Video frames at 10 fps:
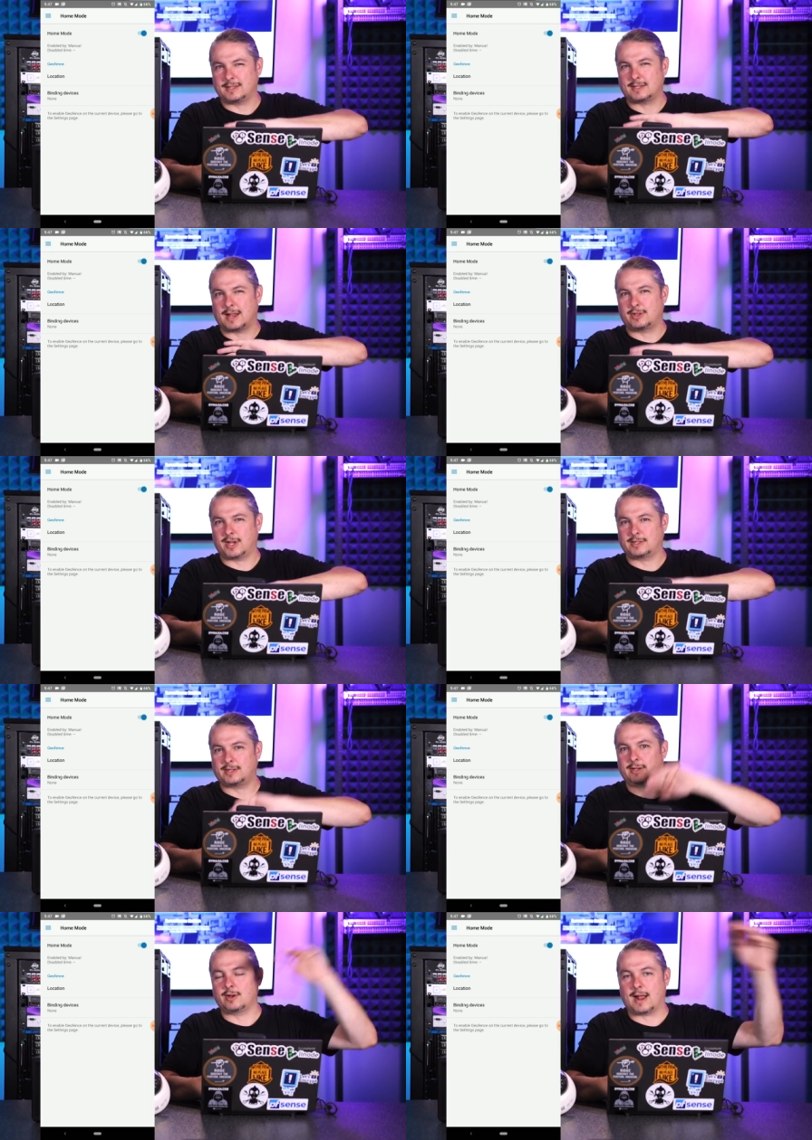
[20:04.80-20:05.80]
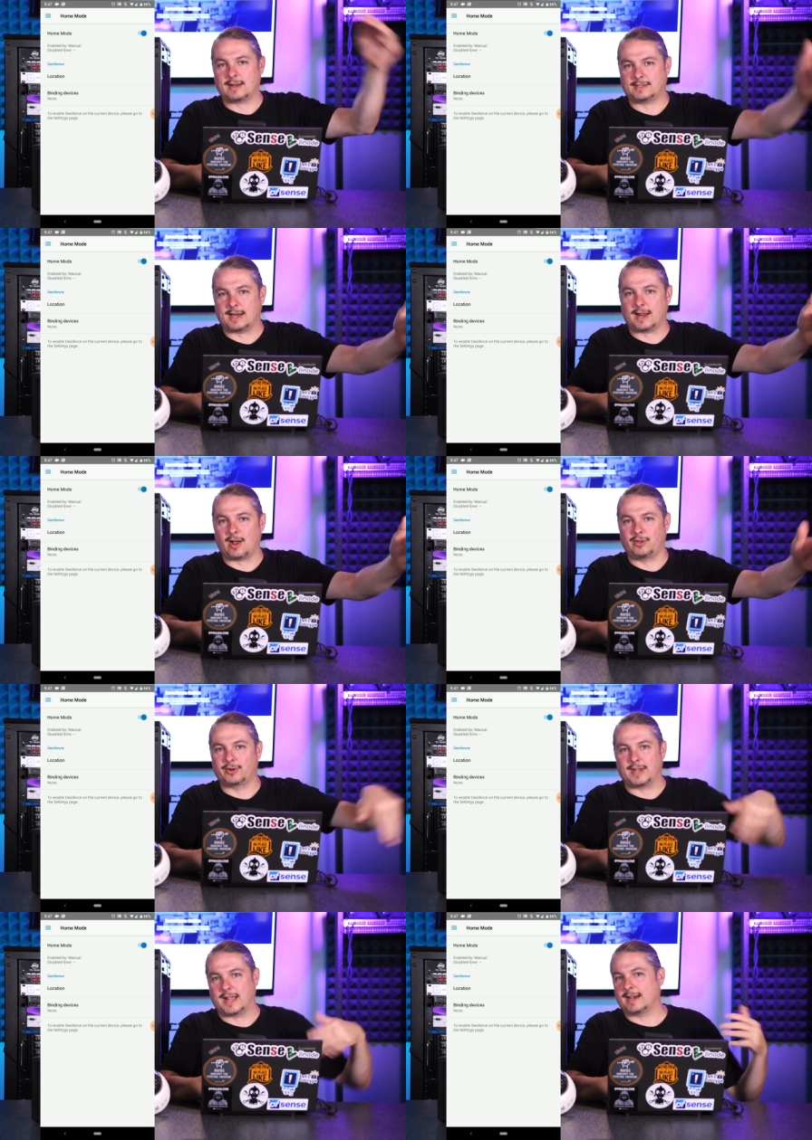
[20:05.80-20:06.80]
Synology as in you're not sending all
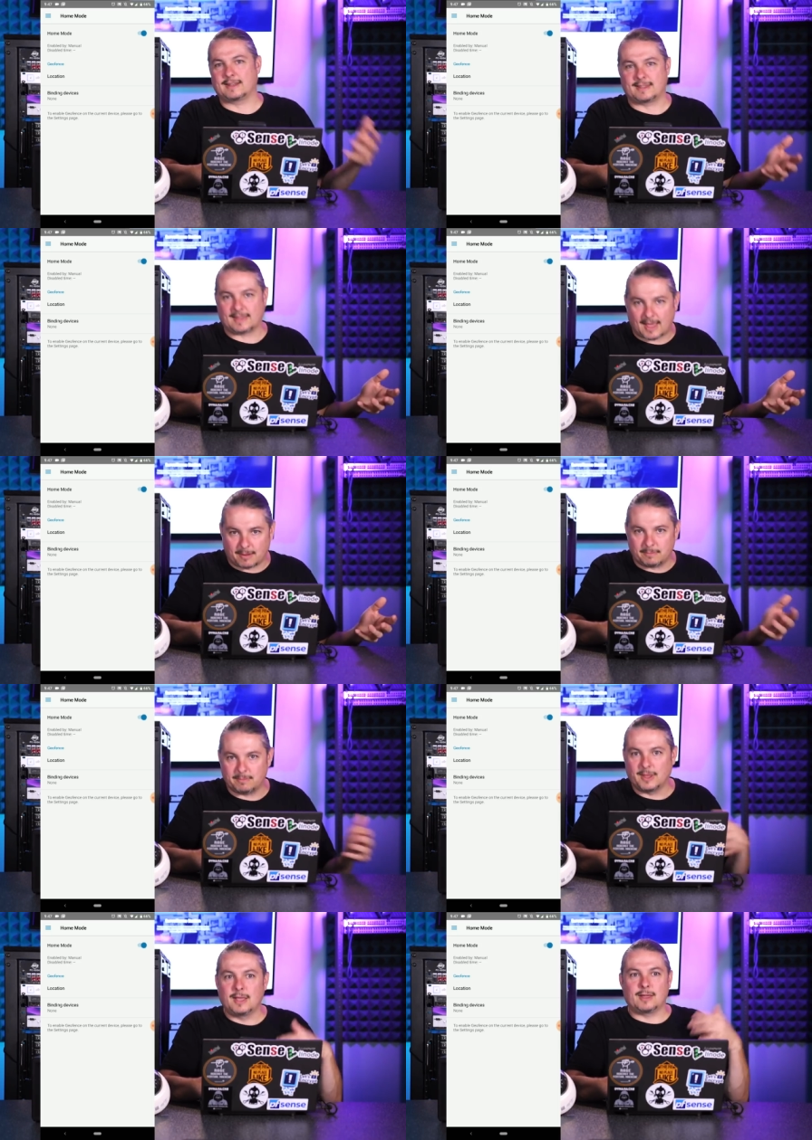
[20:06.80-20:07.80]
your data to them.